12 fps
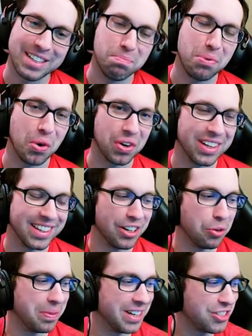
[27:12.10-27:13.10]
Broke a
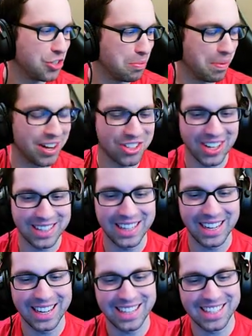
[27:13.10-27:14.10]
little bit too much at right,
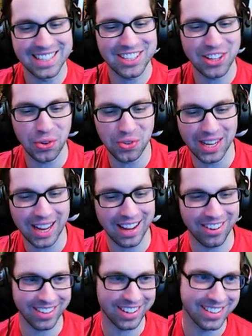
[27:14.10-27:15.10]
the end as it slowed
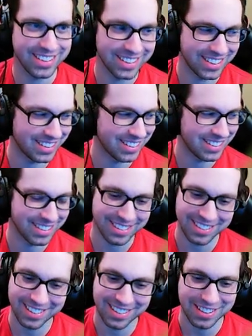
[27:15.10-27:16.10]
down. Peace out, what'd he
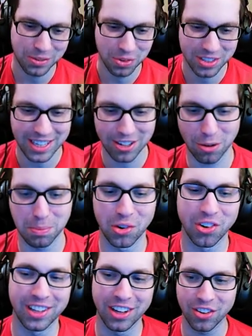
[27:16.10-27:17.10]
say? We'll take our
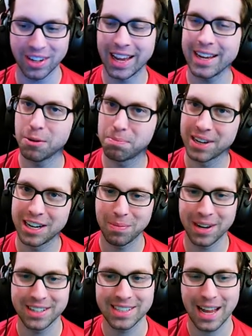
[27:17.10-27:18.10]
birdie, though. Can't complain
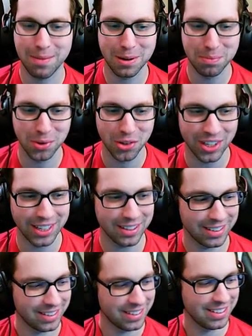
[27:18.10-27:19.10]
about a tap in birdie.
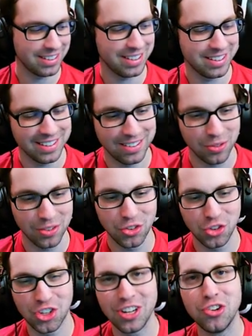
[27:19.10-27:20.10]

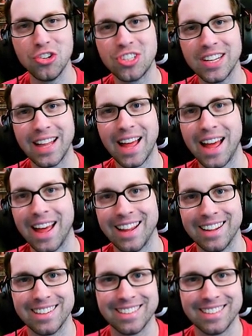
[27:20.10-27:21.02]
Cheers to that.